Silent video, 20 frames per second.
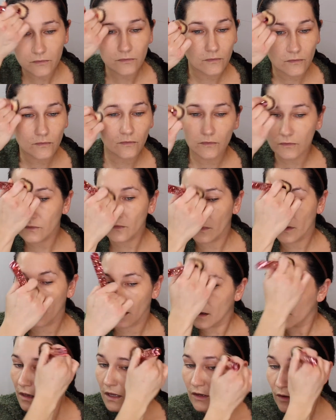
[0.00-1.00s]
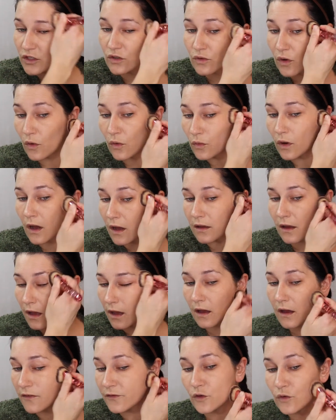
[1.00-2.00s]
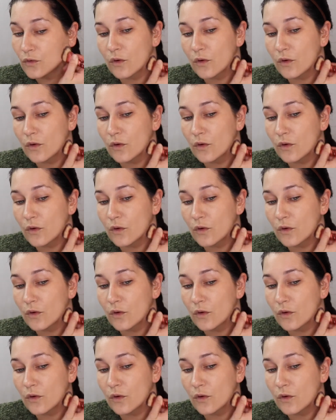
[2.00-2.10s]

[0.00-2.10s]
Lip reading: but I'm a cannonball.